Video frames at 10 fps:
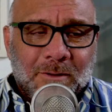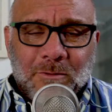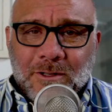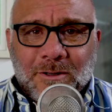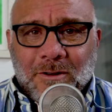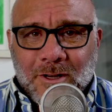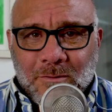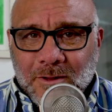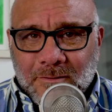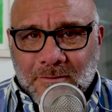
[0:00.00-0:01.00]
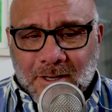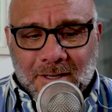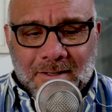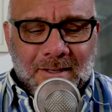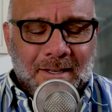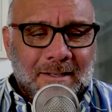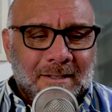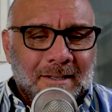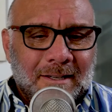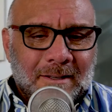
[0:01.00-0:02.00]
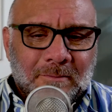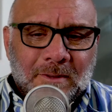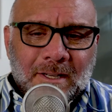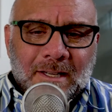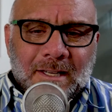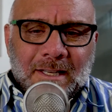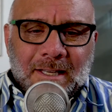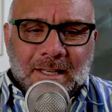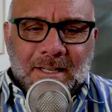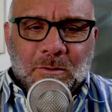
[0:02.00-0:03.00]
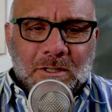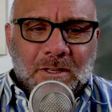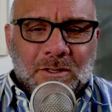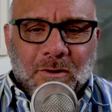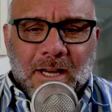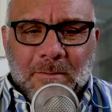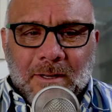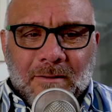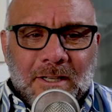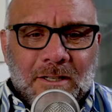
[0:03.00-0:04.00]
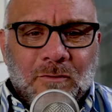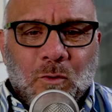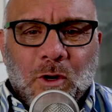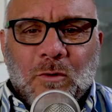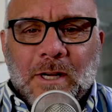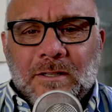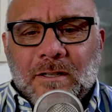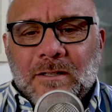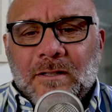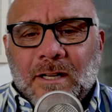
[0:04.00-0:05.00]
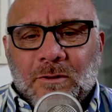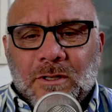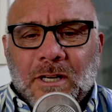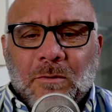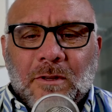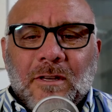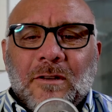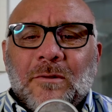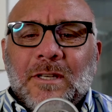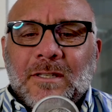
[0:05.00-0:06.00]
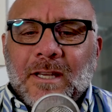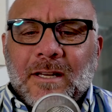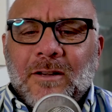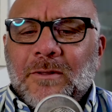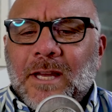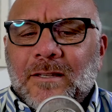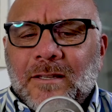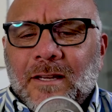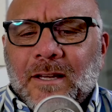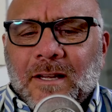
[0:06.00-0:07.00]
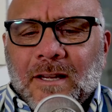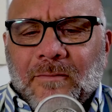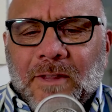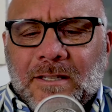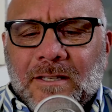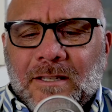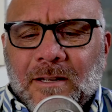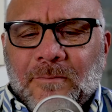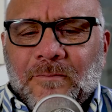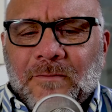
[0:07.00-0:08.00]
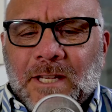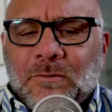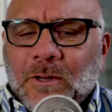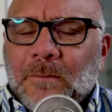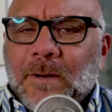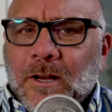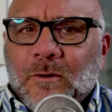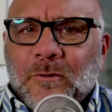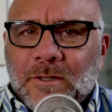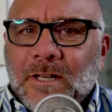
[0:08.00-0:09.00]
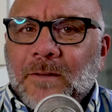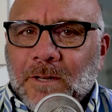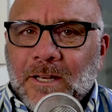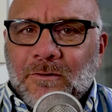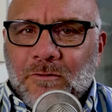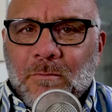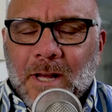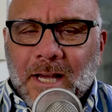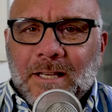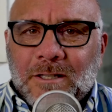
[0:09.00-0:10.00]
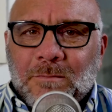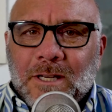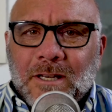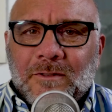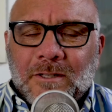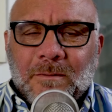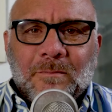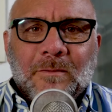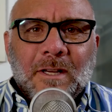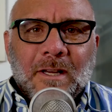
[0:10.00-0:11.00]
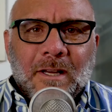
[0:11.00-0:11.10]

I was talking with a friend, and as I was describing these 4 questions that I'll share with you, he said, "Oh, that's really powerful stuff, but it reminds me of some